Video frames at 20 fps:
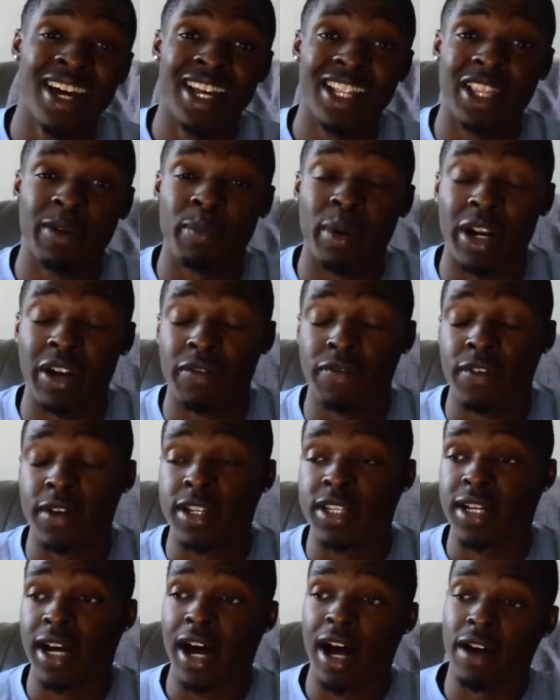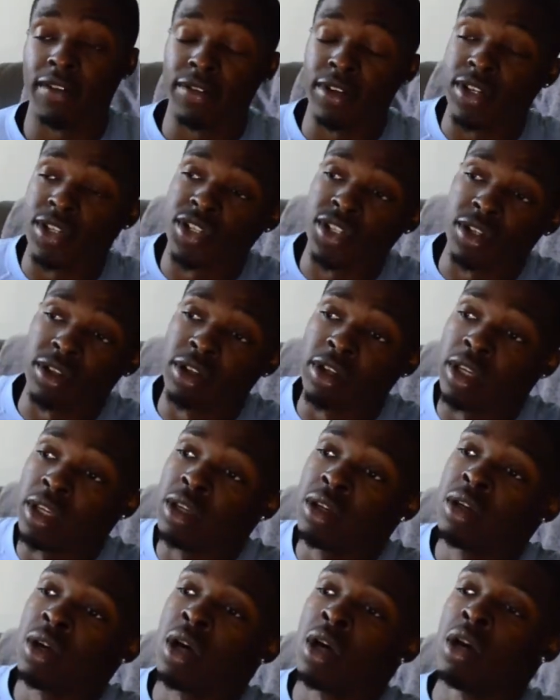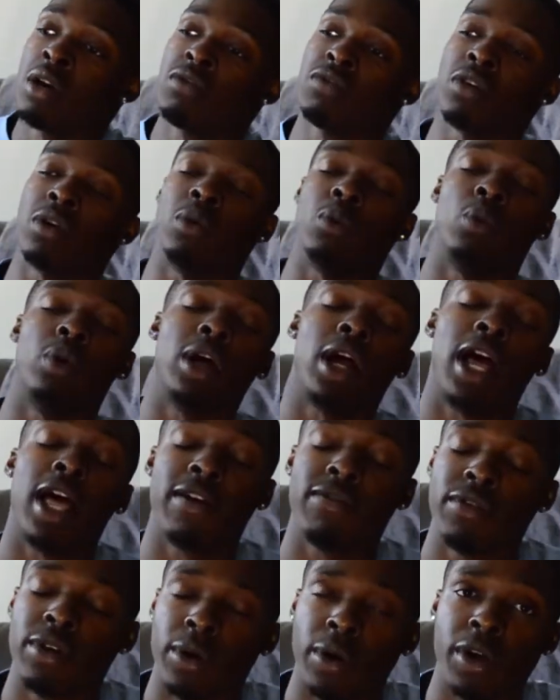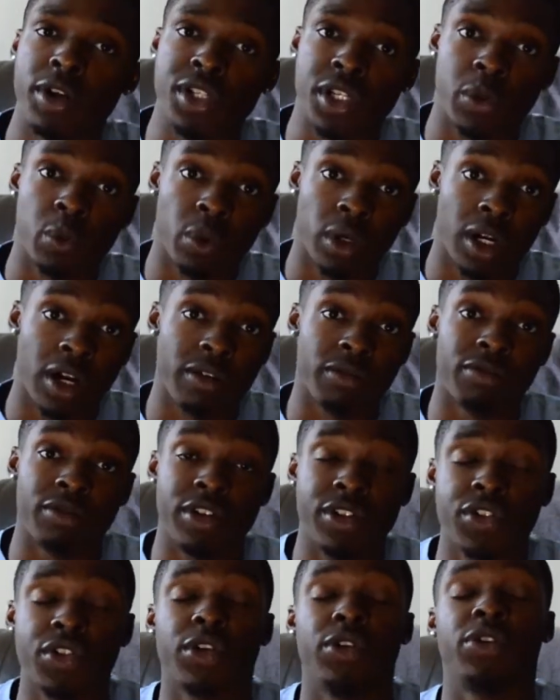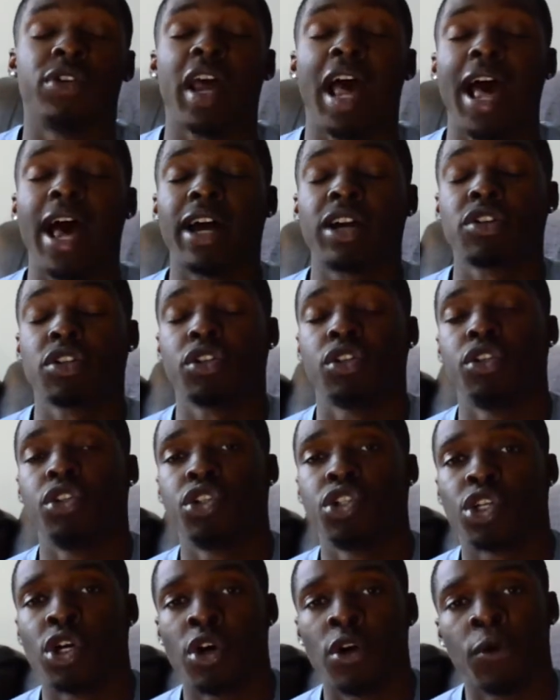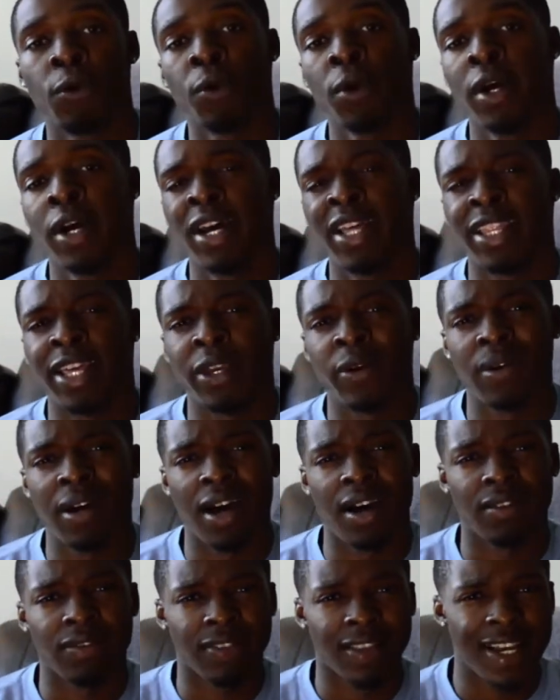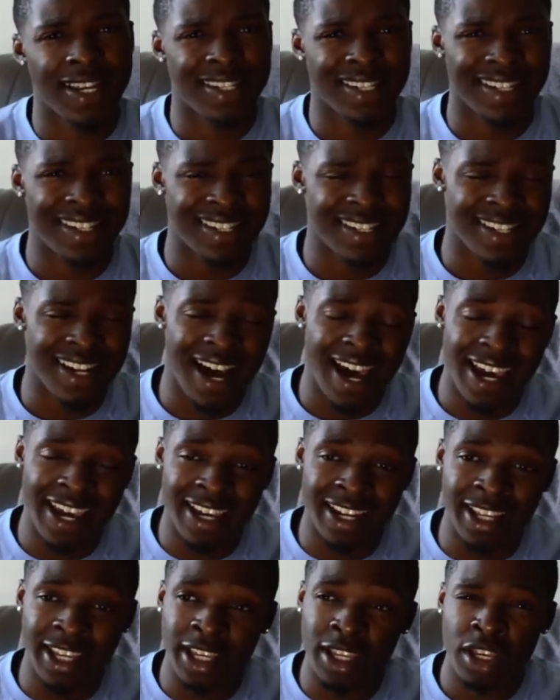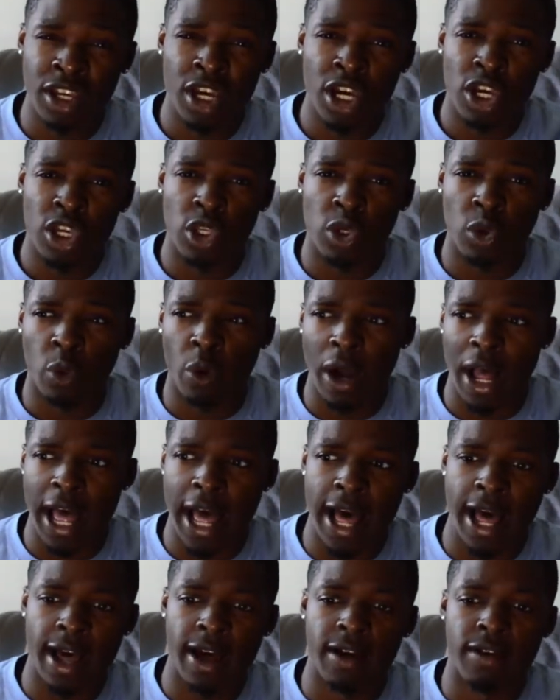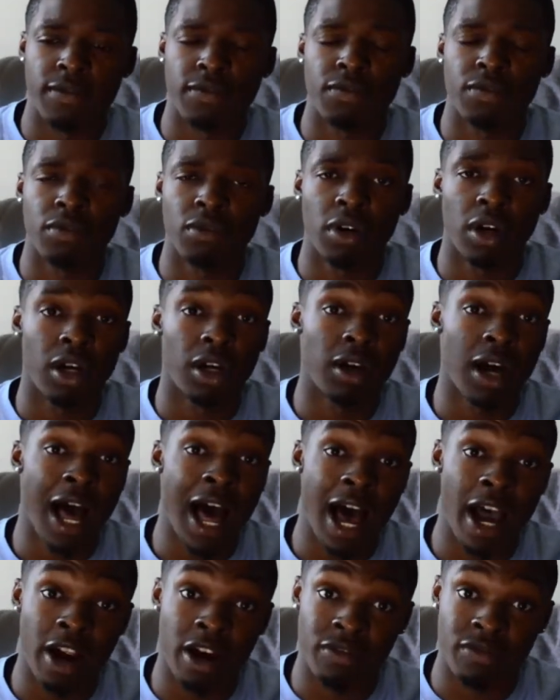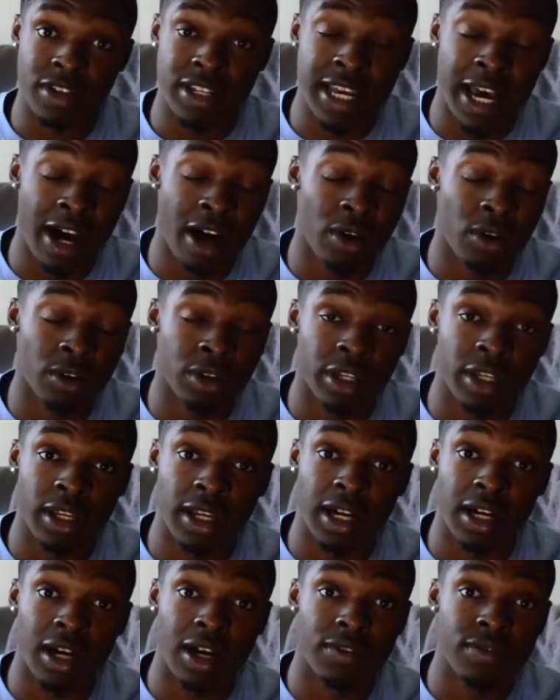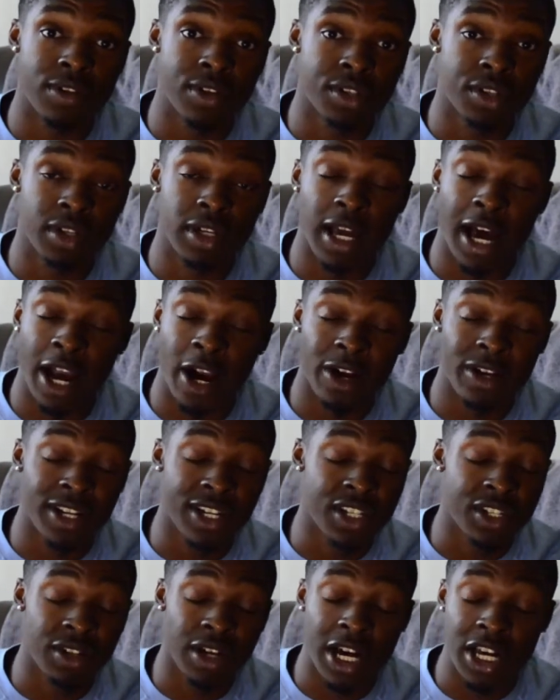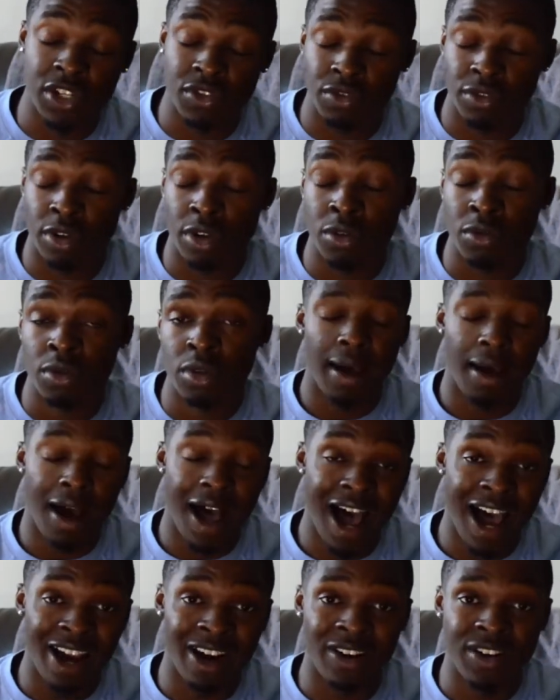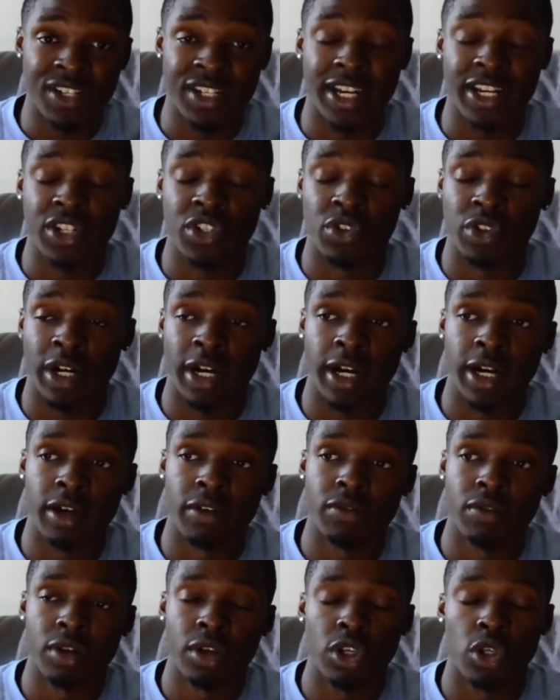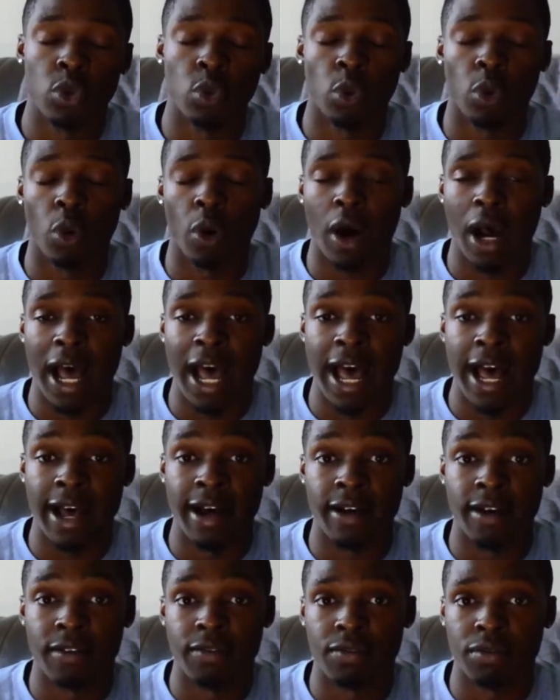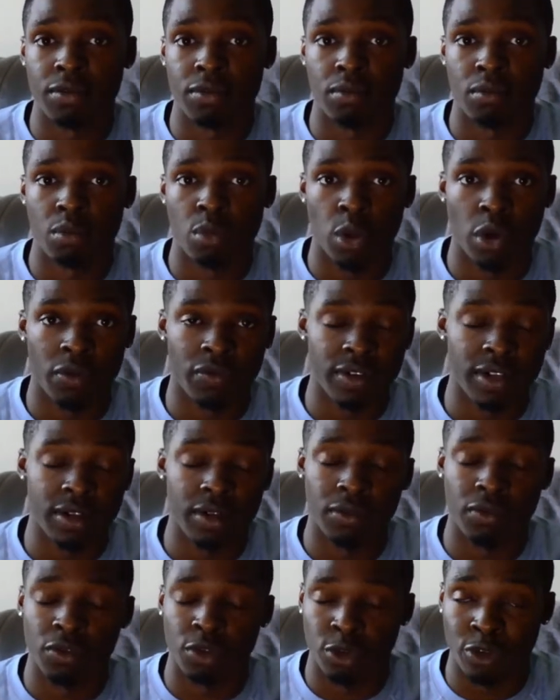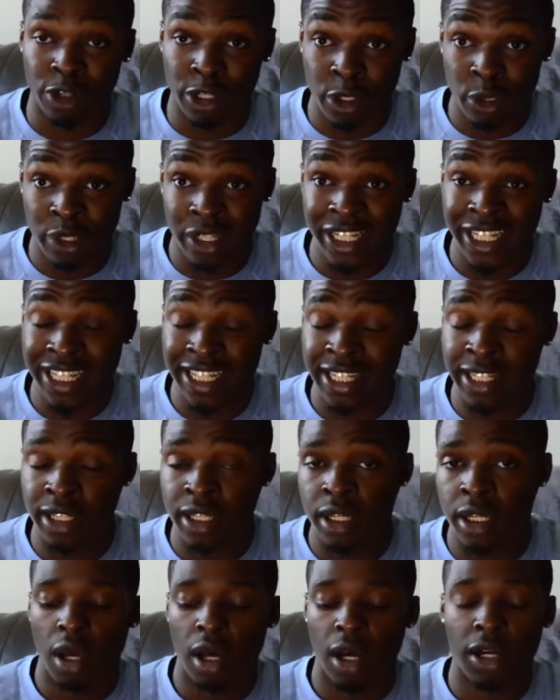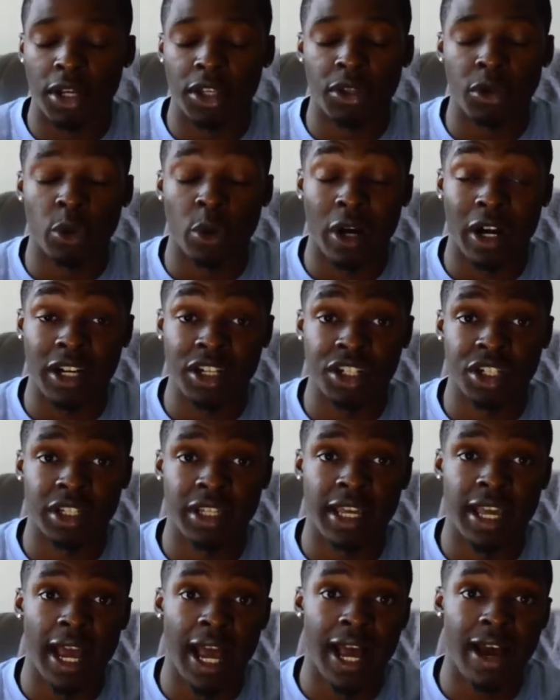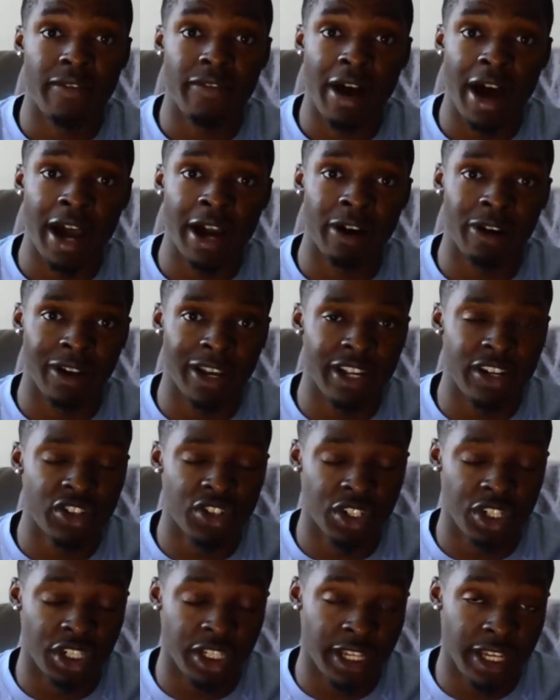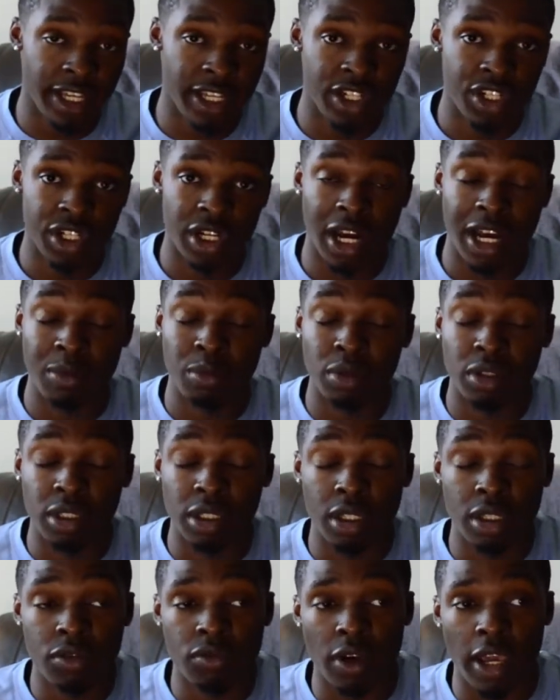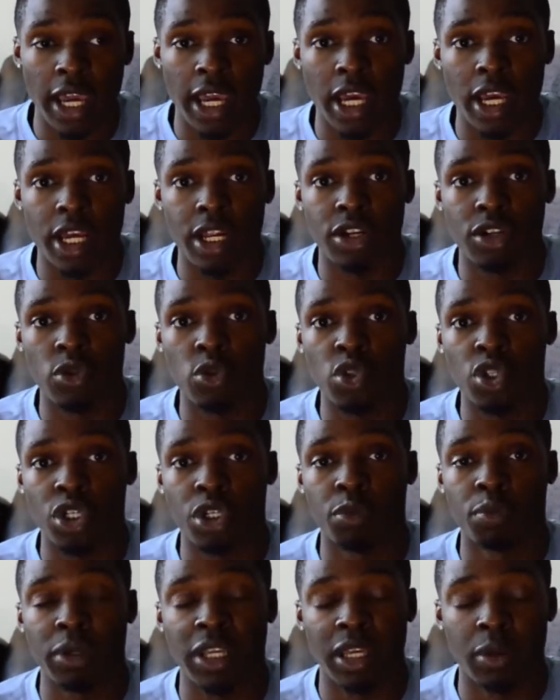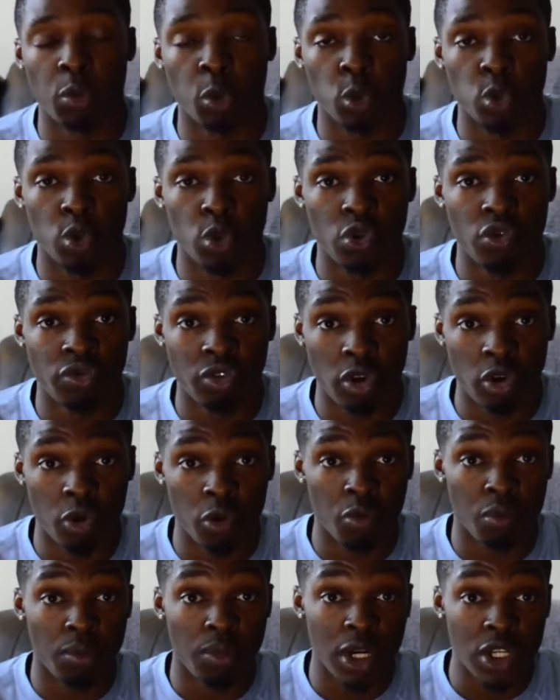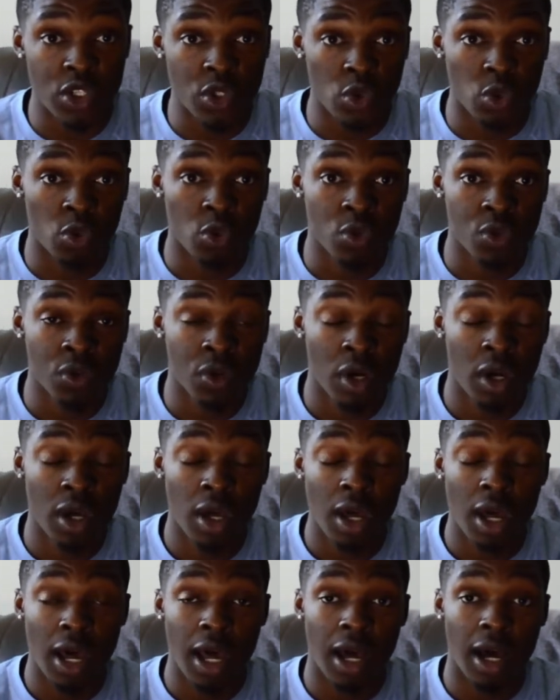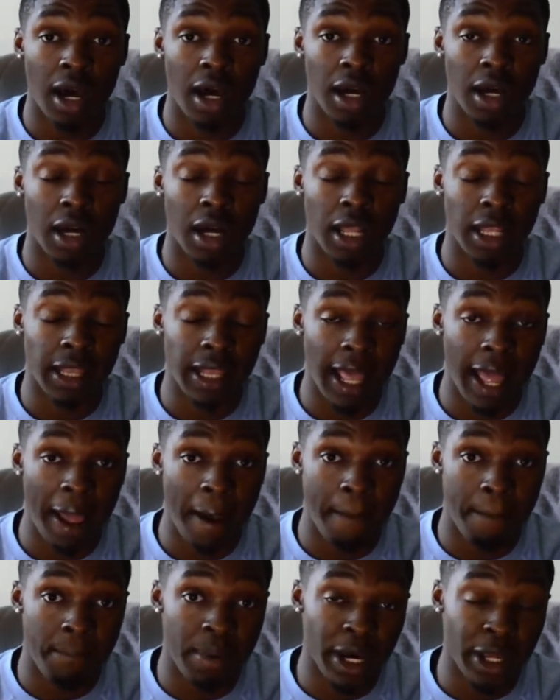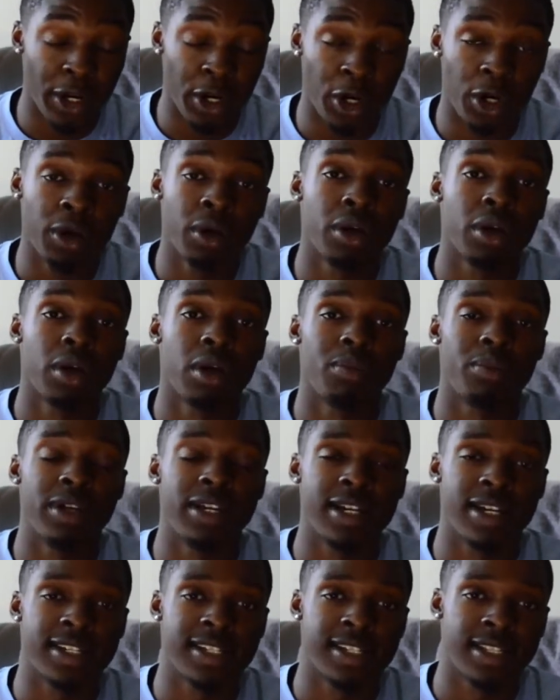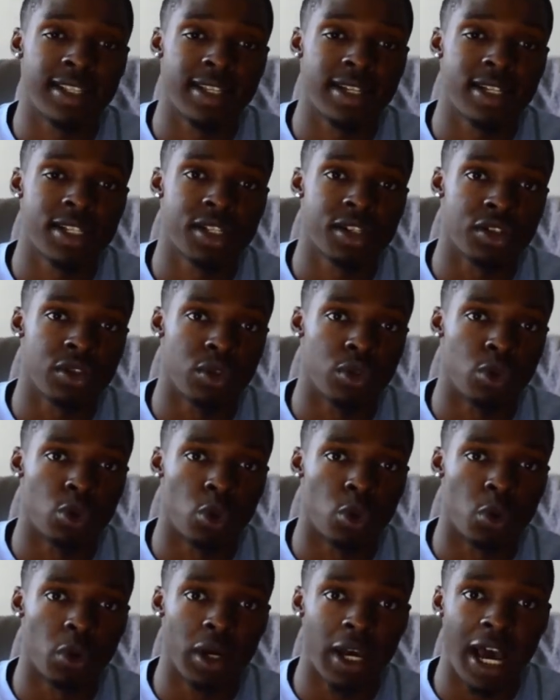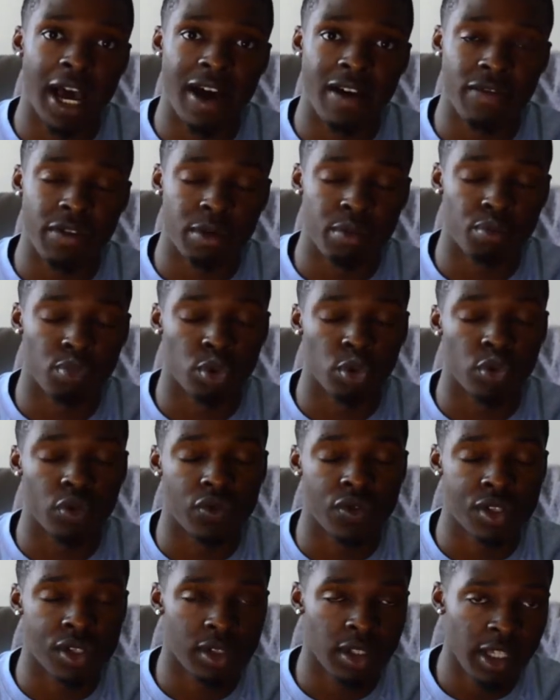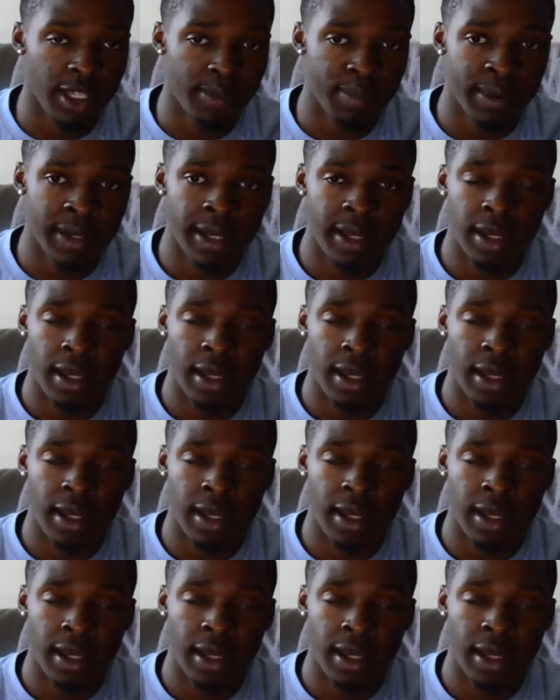The benefits, obviously, from what I've noticed and what I've researched, actually show that you have less anxiety, you'll have higher vitality, obviously higher testosterone, higher sex drive, you will have more virility, you'll actually have higher HGH, I believe, and you should be able to grow muscle a lot better because of this. You'll have improved sleep,